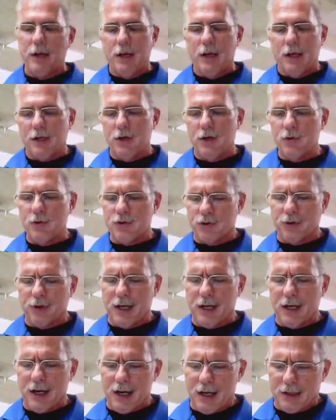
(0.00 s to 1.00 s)

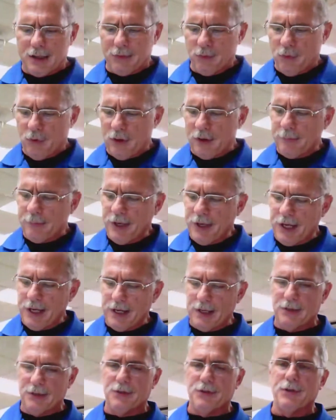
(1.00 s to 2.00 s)
usually on one
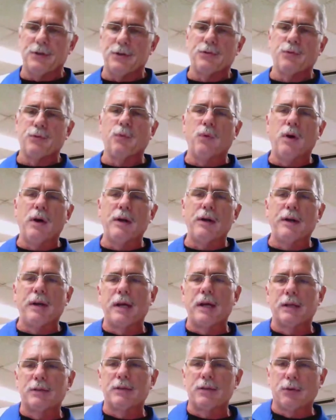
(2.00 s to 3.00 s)
page there's one
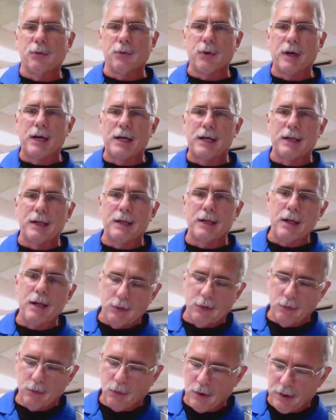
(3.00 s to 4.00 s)
that's graded.
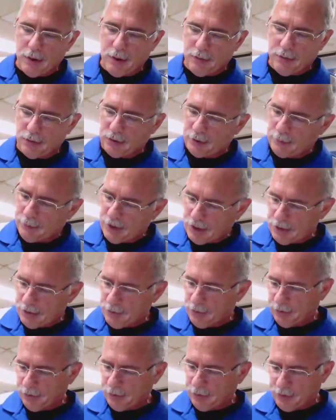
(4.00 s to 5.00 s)
One of the speed
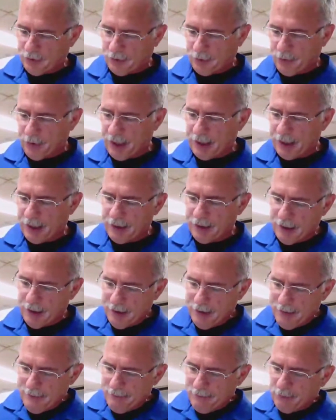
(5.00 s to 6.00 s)
drills are graded.
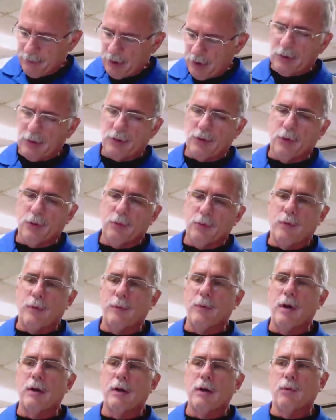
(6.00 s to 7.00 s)
So we
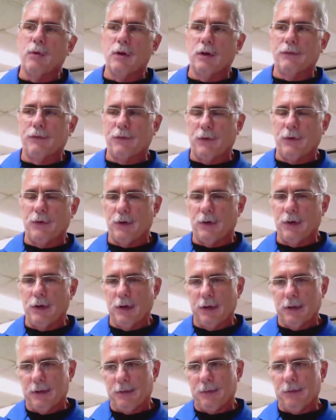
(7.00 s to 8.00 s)
want to work for
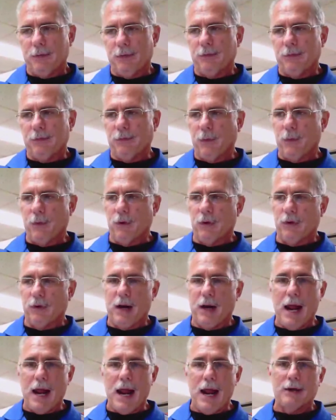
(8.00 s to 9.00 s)

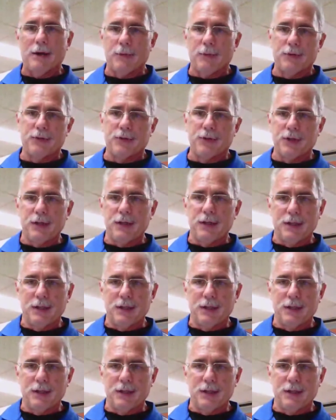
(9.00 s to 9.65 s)
accuracy.